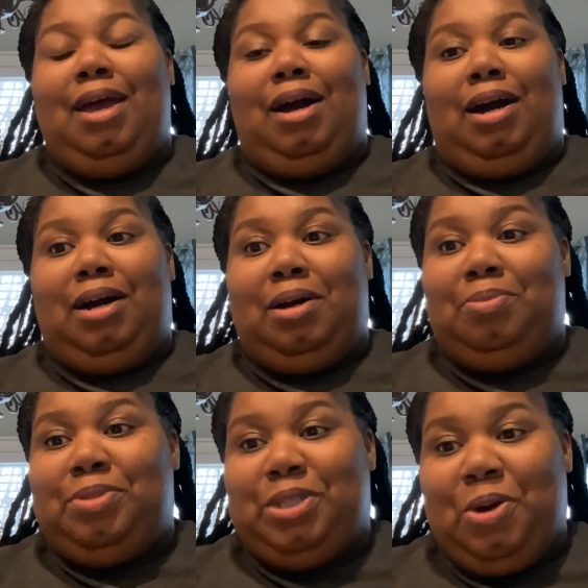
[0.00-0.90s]

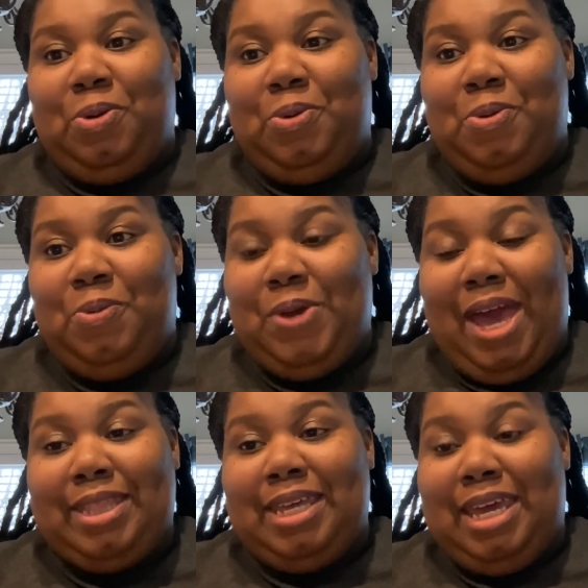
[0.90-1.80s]
Um, so we
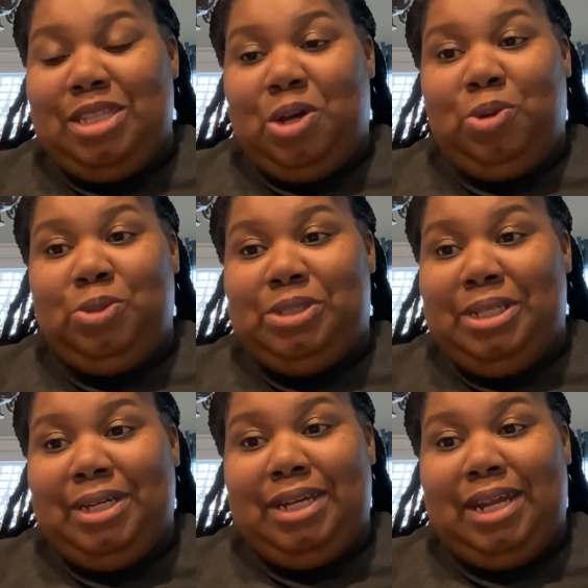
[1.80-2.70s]
have to get those
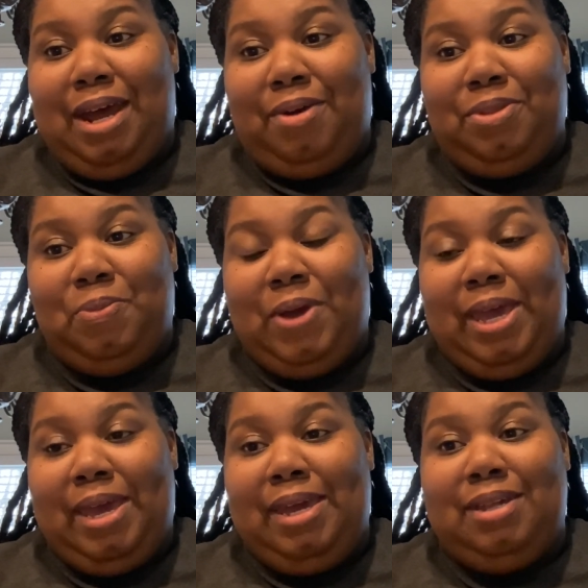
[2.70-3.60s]
done and out the
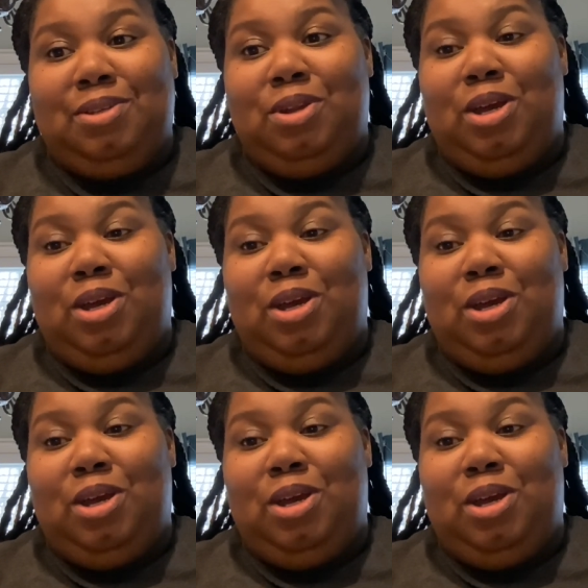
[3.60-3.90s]
way and,